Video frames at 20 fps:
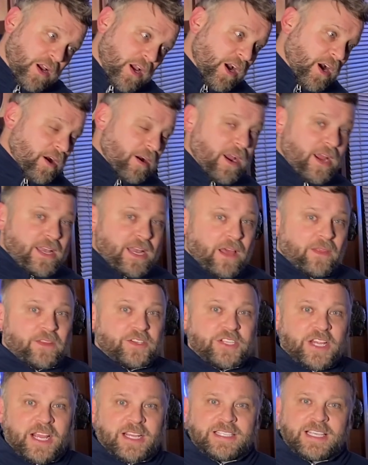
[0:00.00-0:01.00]
right, now the
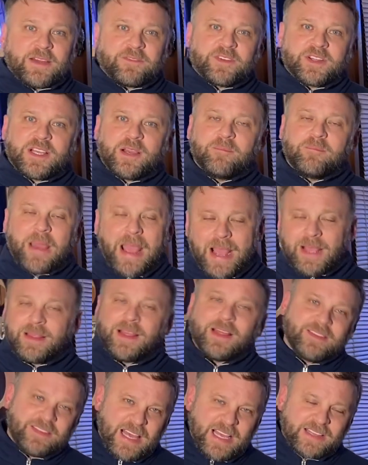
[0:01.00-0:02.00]
Jags have to come back.
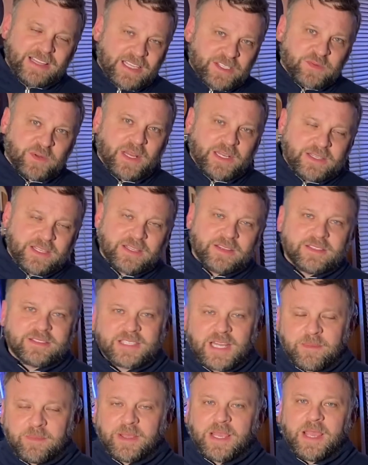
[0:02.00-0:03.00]
That's what I think this
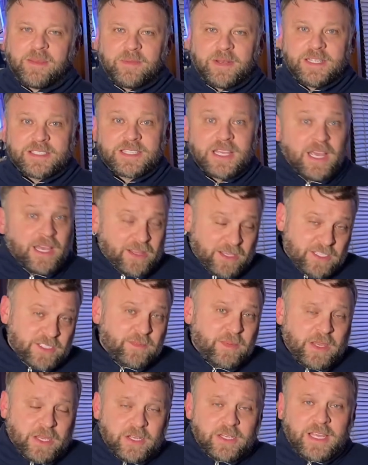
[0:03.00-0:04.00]
type of game it is. This would
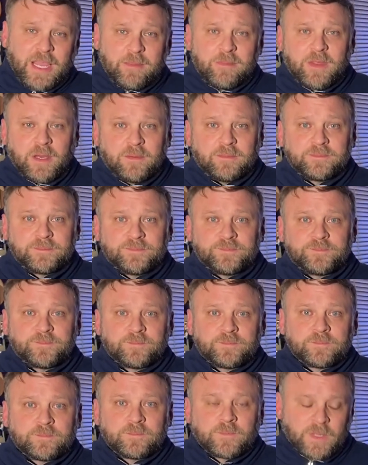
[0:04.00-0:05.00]
be a good game,
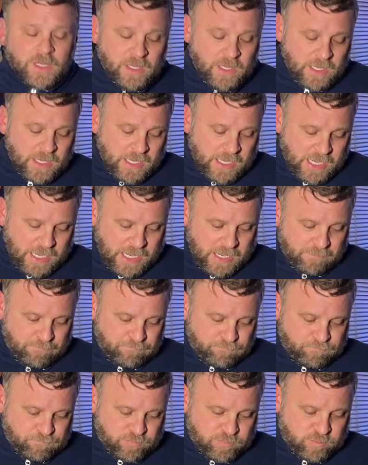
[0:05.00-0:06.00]
though.
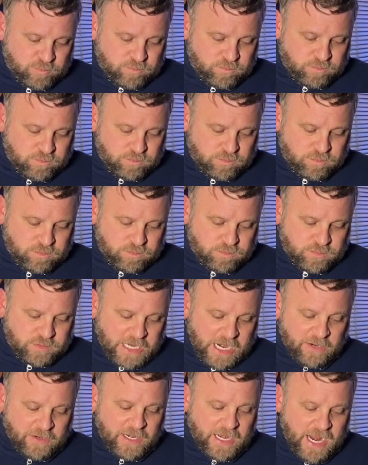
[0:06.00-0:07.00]

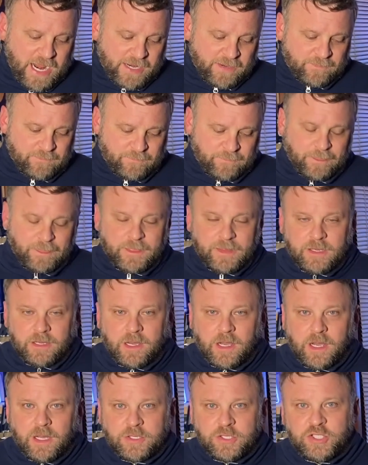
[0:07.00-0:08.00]
Saturday night,
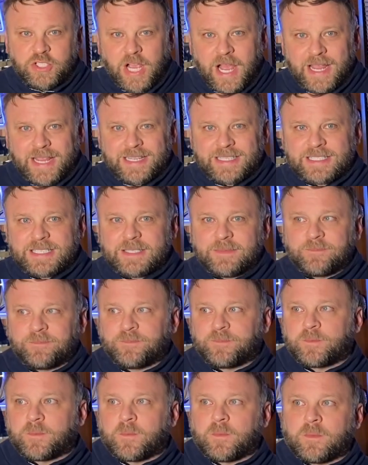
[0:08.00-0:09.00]
Giants,
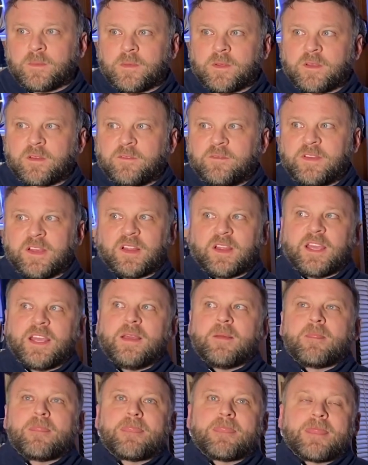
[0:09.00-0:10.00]
Philly.
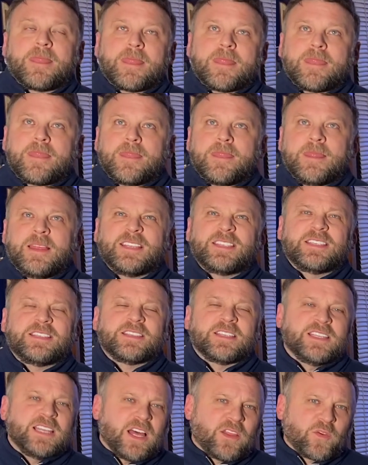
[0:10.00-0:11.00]
This is
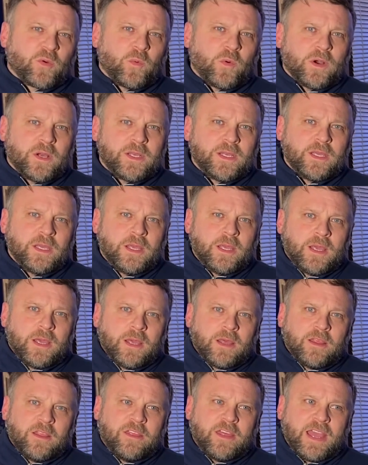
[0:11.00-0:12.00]
another one
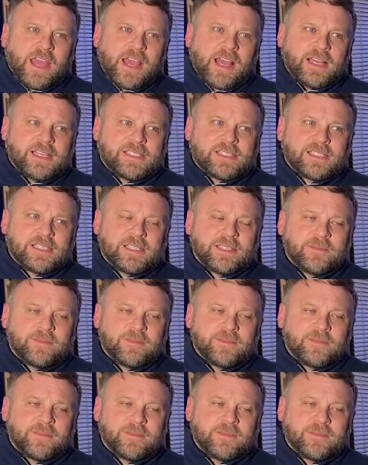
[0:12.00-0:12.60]
that,